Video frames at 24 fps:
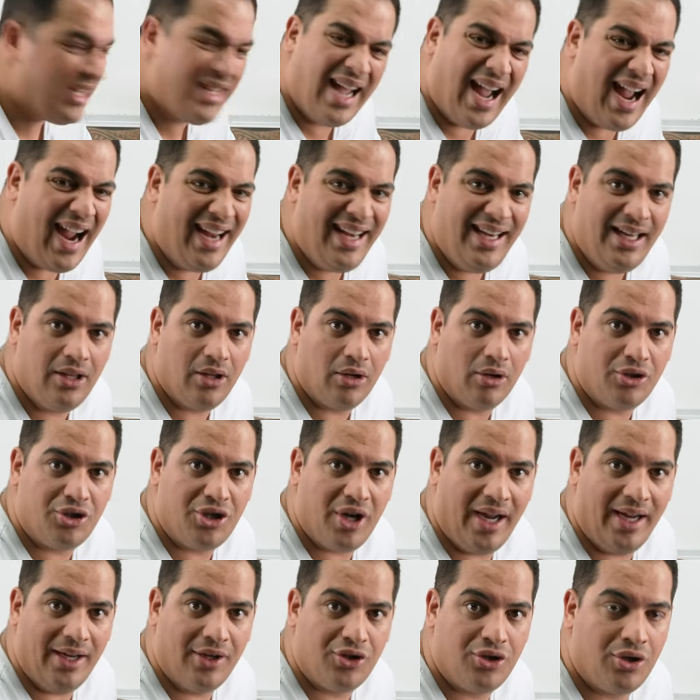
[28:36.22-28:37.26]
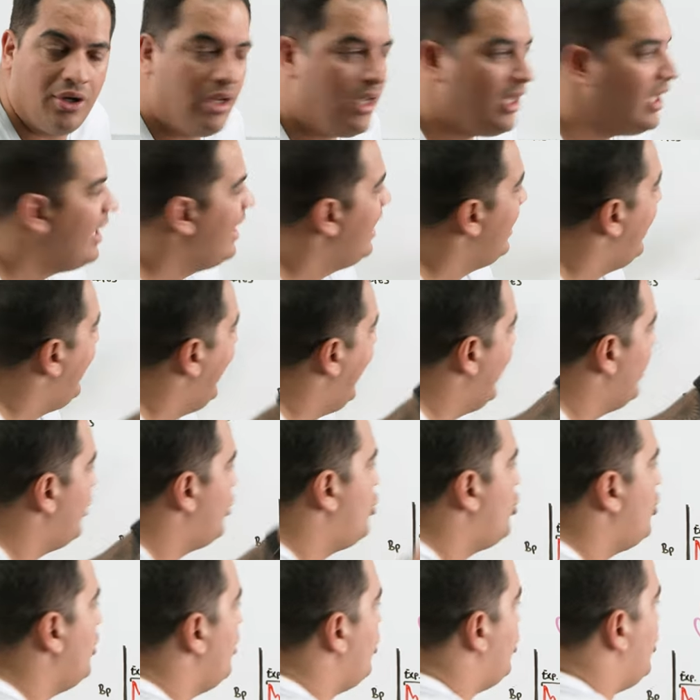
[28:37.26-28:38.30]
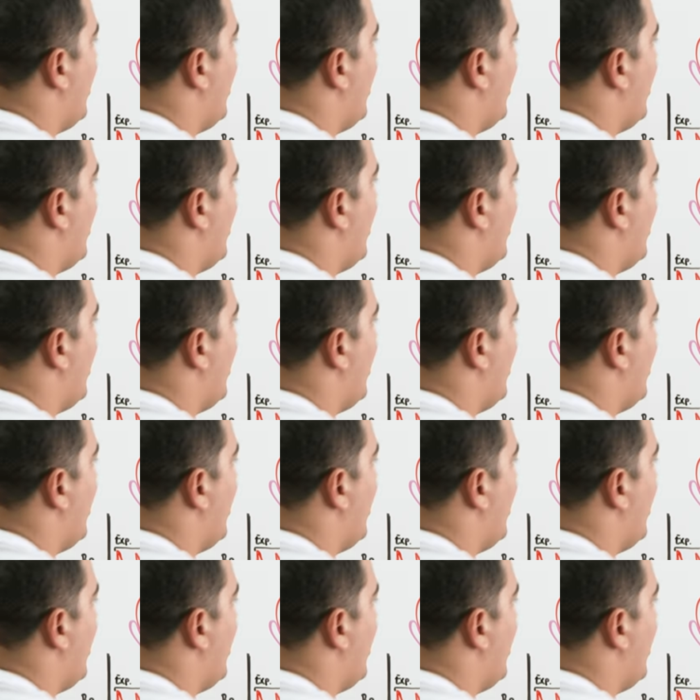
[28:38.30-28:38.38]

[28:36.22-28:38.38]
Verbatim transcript: a tiny little change. It should